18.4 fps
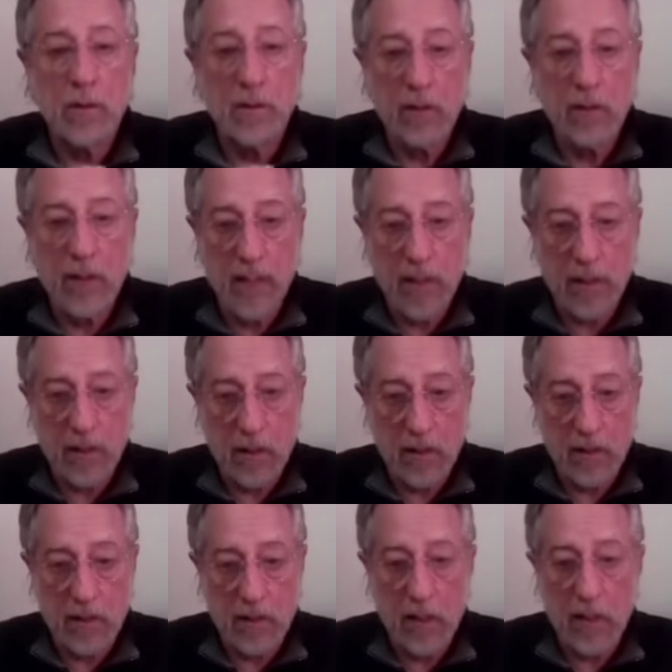that
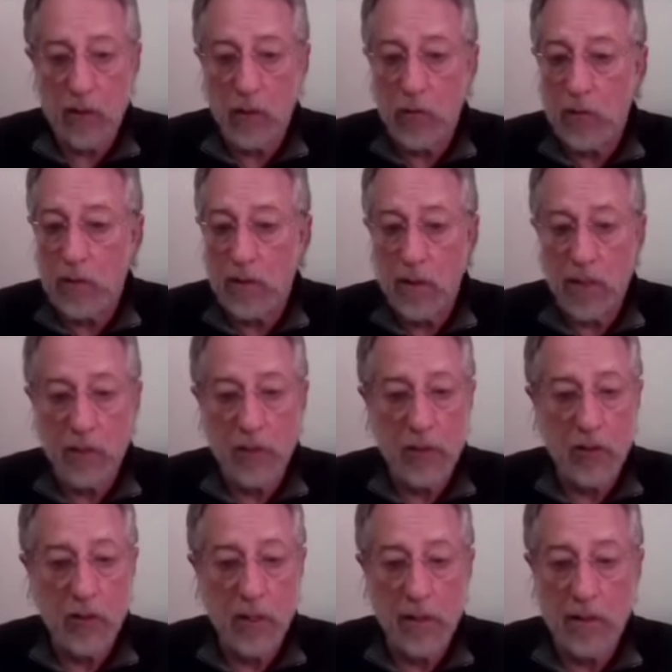you cannot
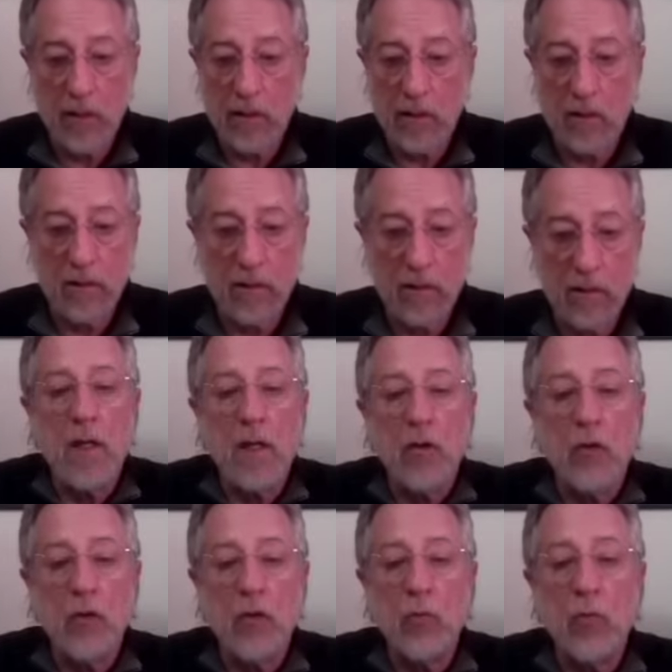be shaken.
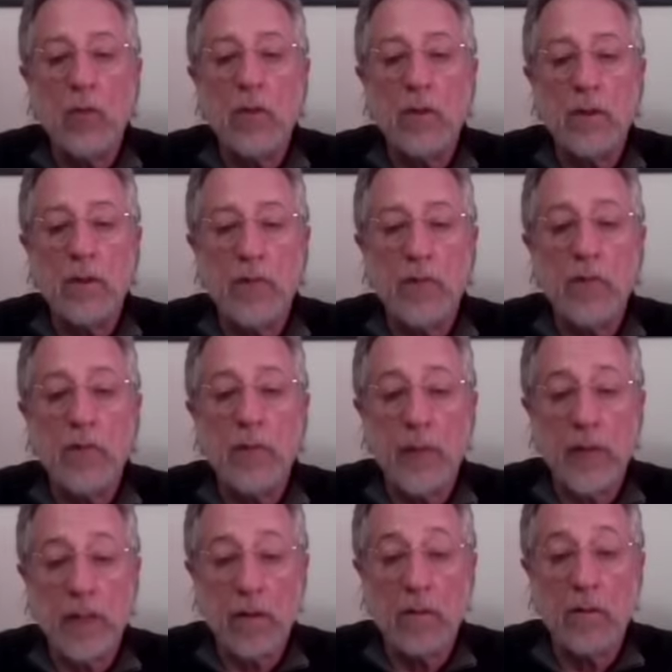You will live a
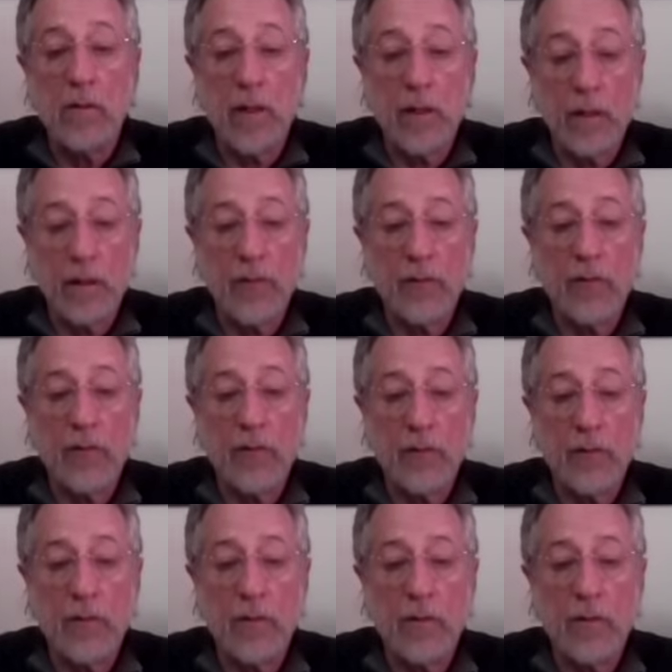better life
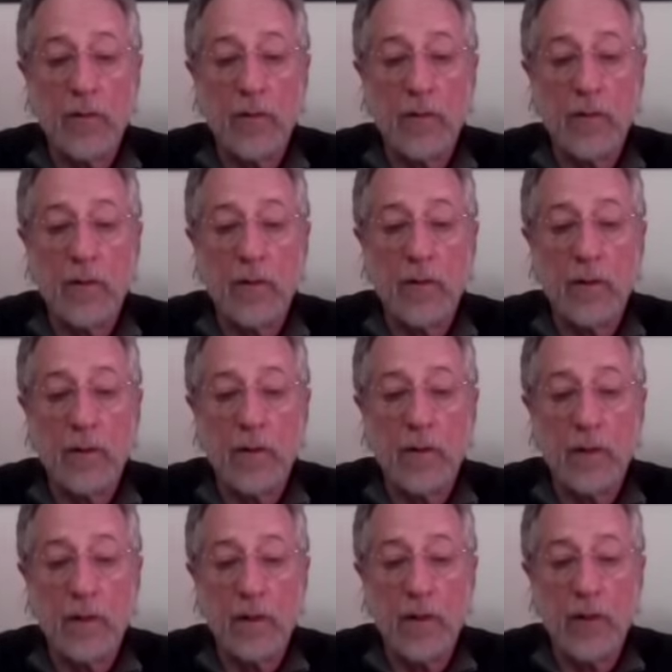
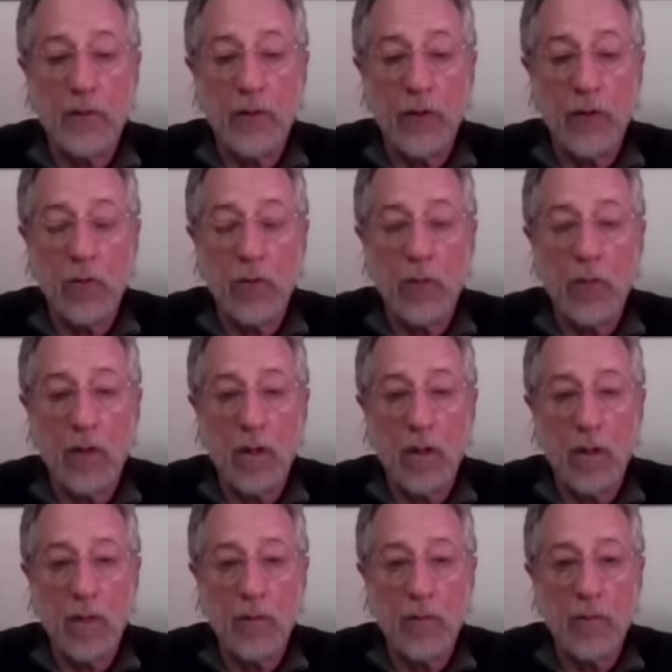if you
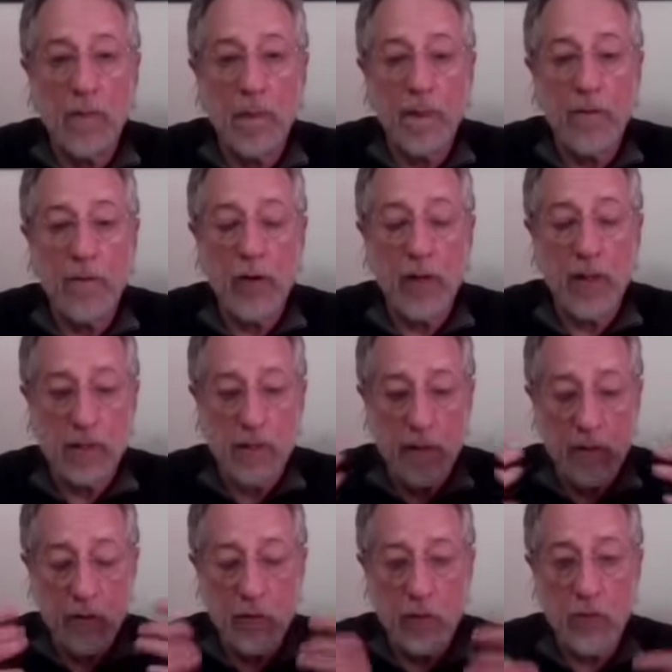um,
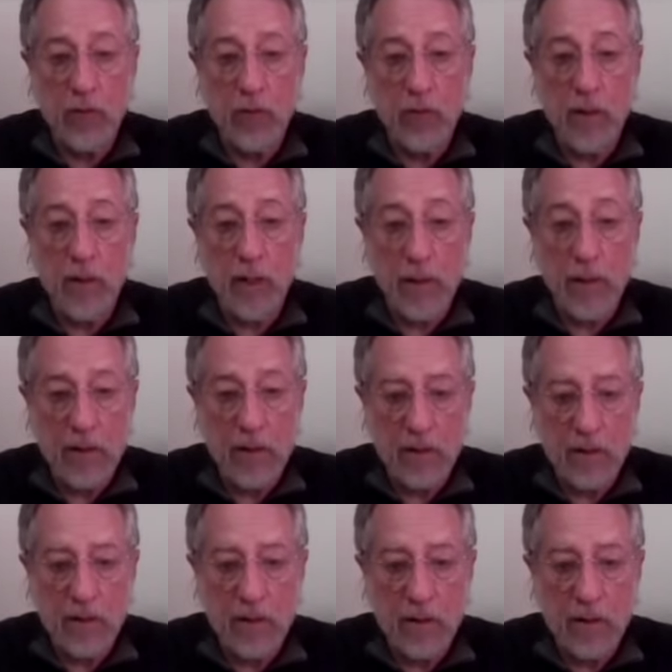transcend your trauma,
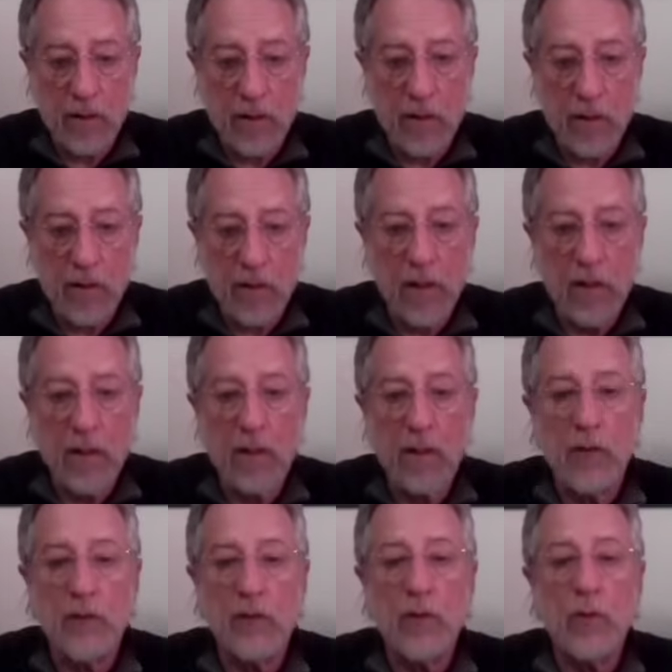
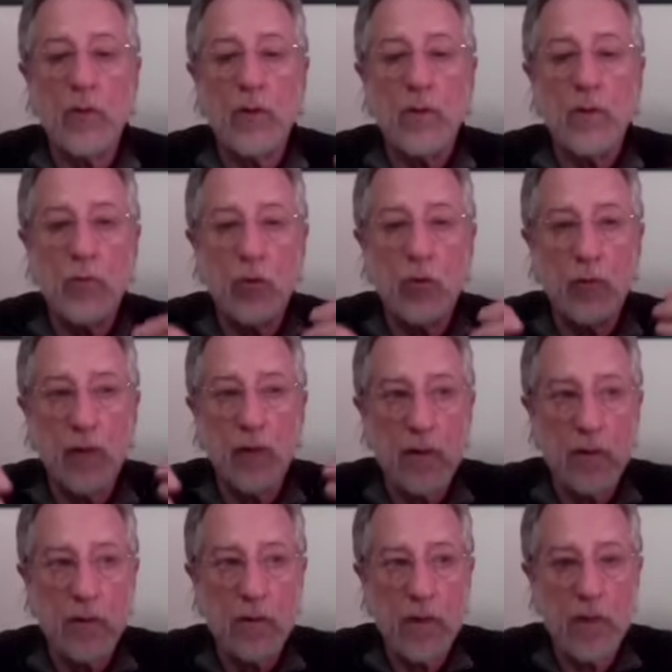if you can move
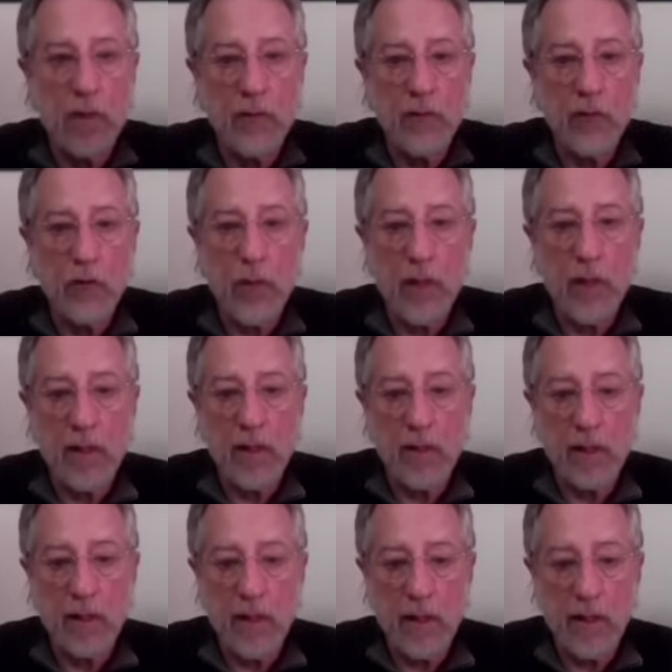outside of your
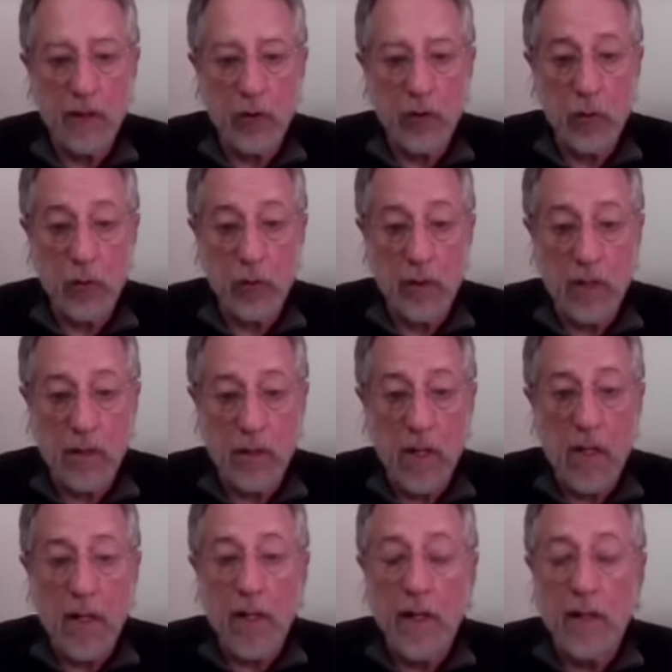body at choice,
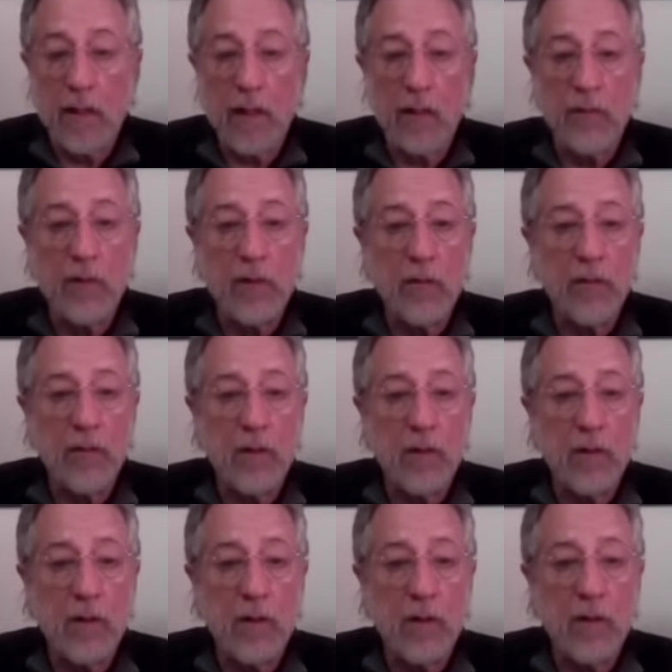and even if
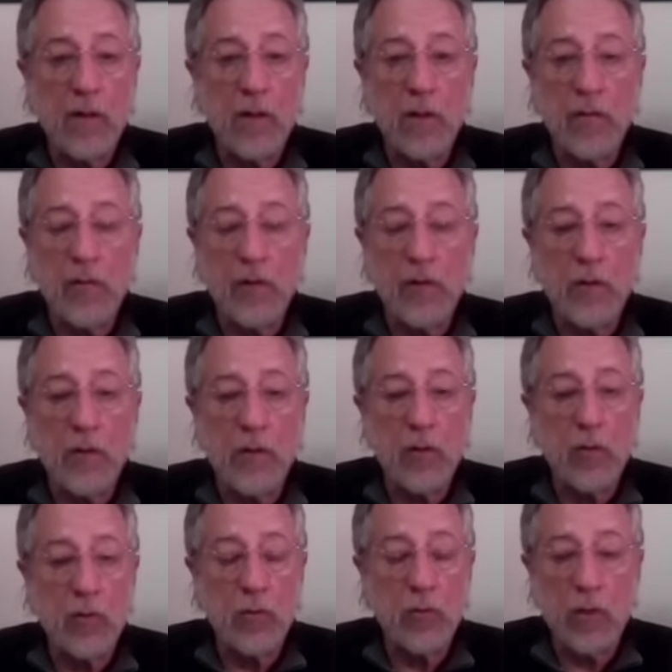it if you just
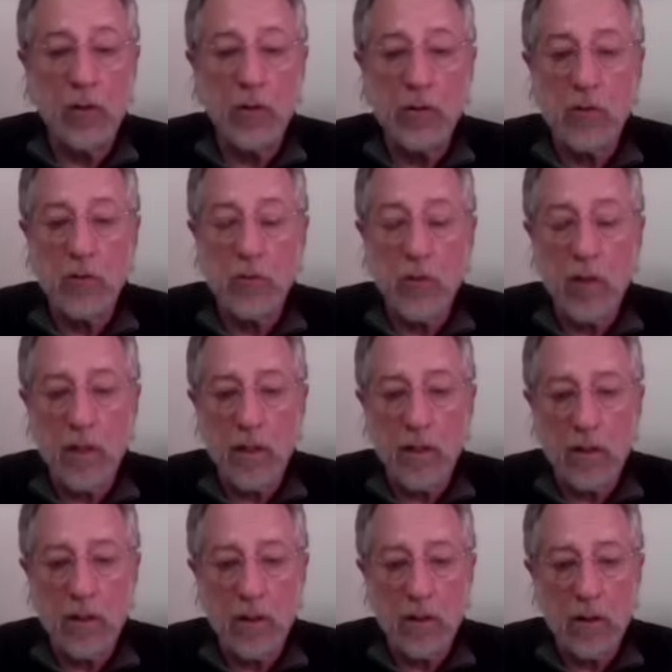do it once in a
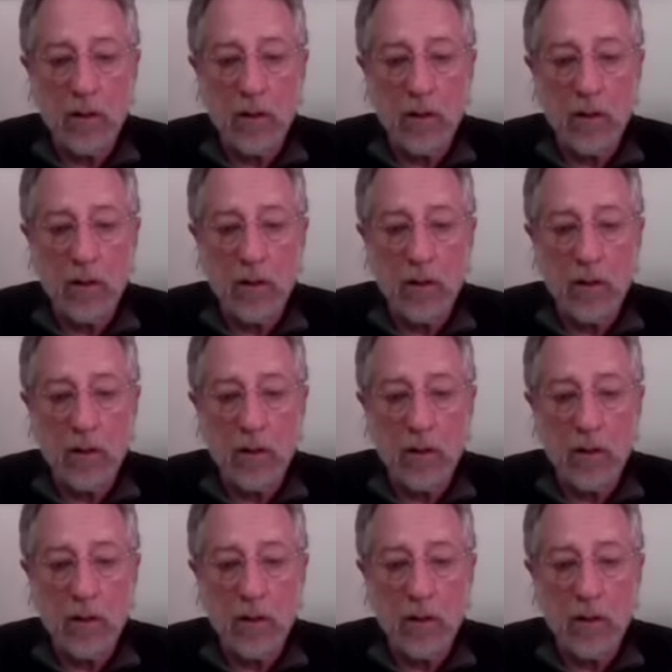while,